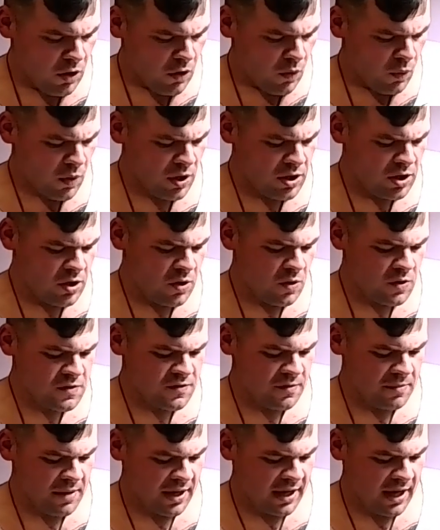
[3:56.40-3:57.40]
"What news
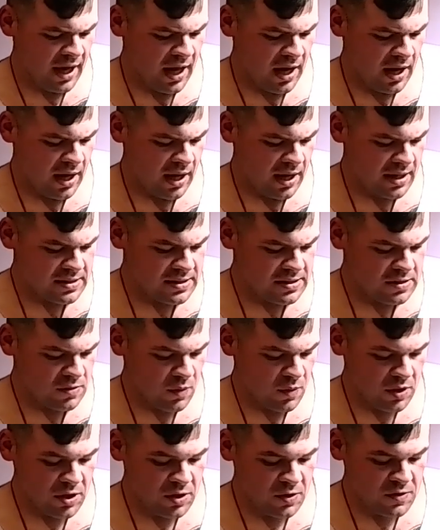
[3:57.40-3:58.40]
from the gods?
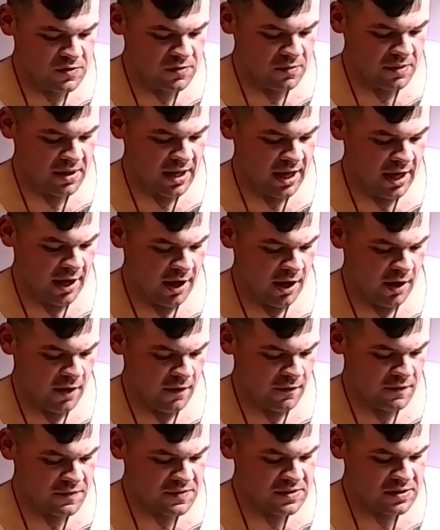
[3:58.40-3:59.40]
What news from the
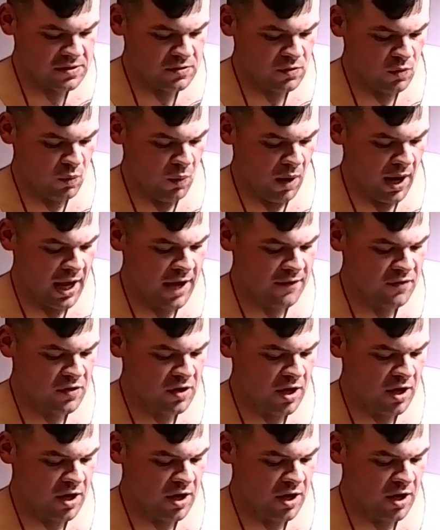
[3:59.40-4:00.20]
elves? Why have you